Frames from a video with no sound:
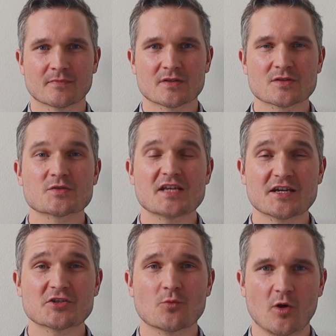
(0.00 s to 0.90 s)
So
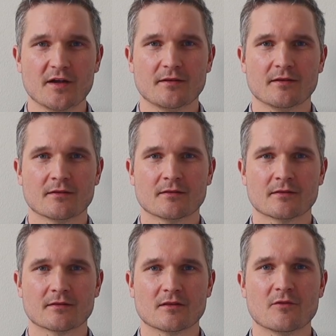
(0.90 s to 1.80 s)
section 1,
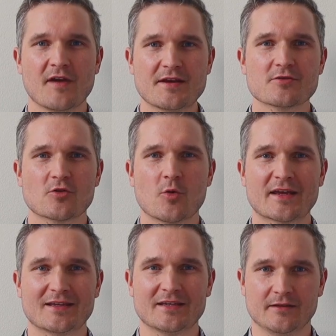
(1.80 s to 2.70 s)
the vendor quick
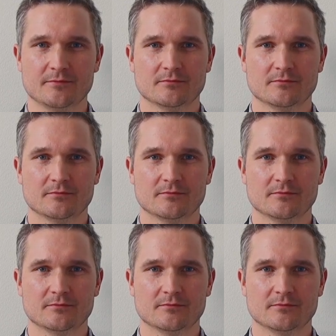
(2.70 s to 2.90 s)
kit.